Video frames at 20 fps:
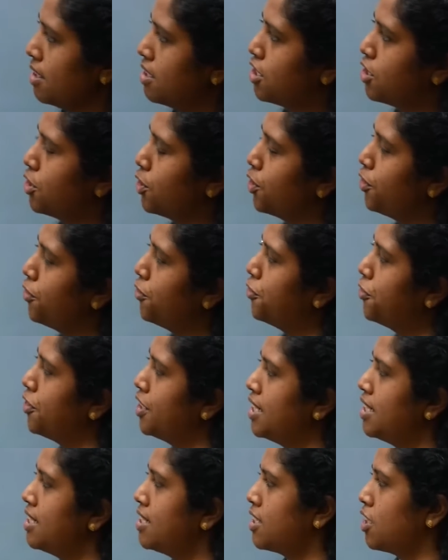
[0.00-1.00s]
So your
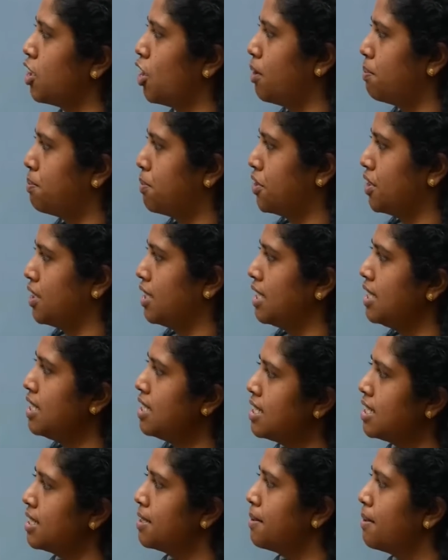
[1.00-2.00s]
first option is
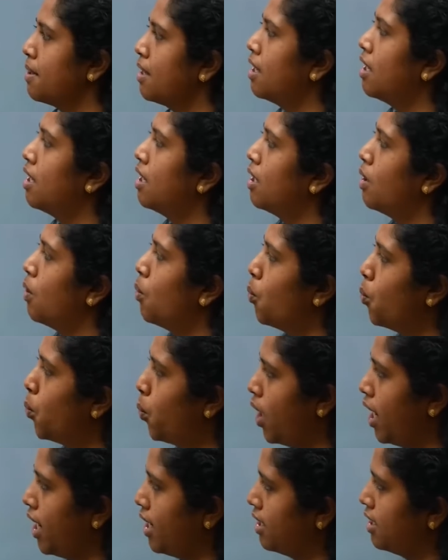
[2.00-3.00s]

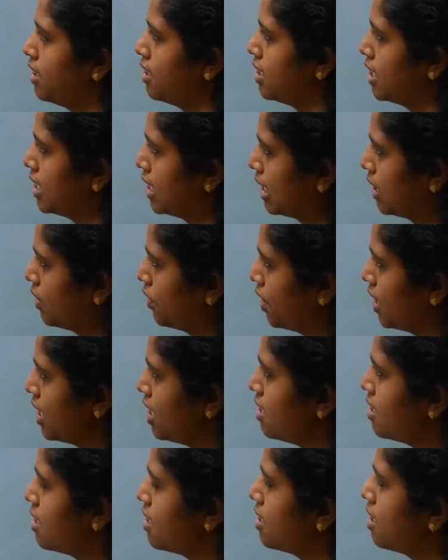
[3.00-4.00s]
1.
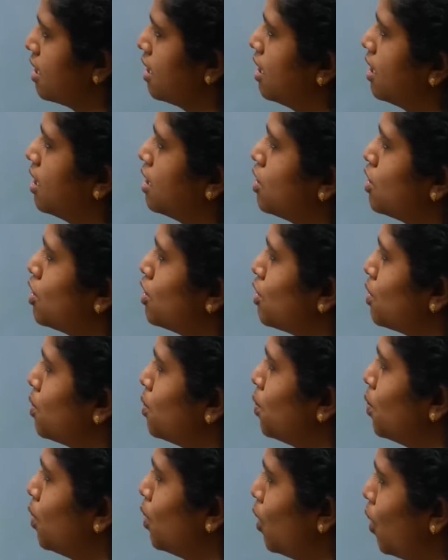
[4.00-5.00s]
Decrease, 2.
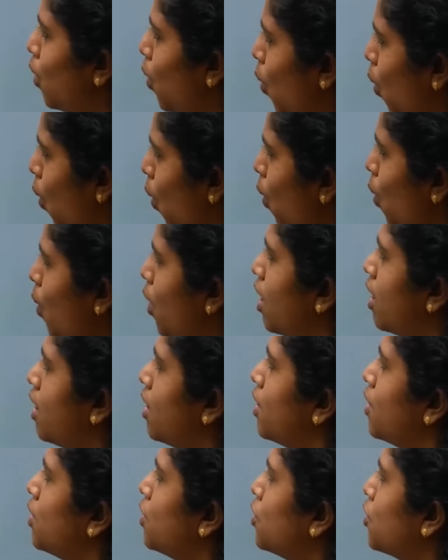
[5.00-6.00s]
Low,
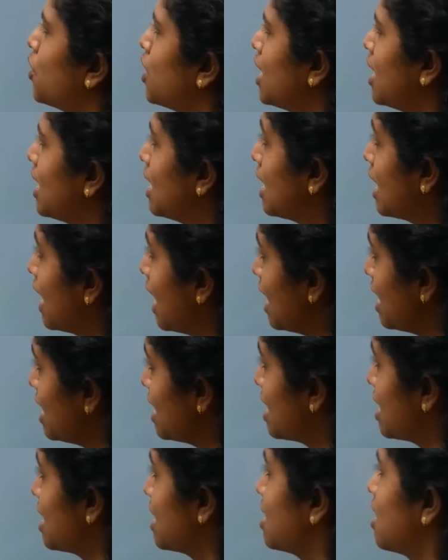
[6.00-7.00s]
3. Less,
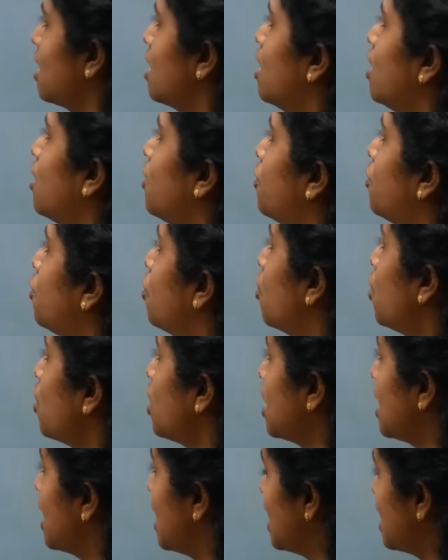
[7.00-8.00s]
4.
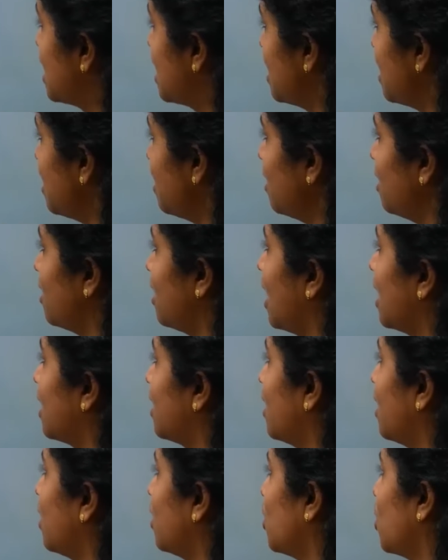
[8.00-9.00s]
Lessen, and
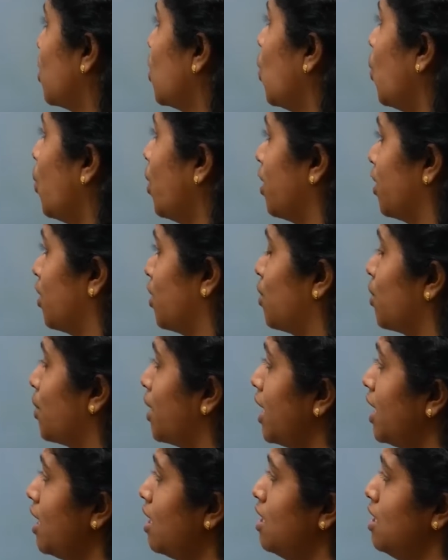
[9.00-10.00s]
then lower.
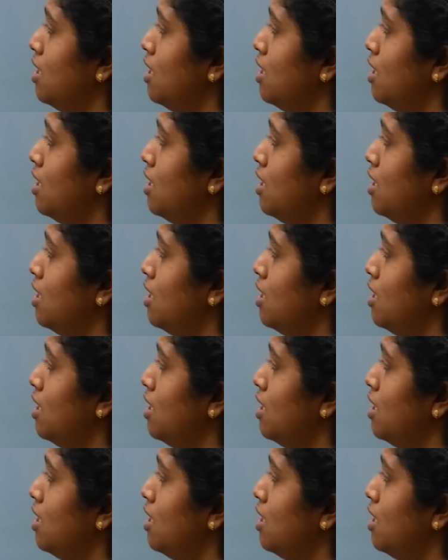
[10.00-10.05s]
Okay.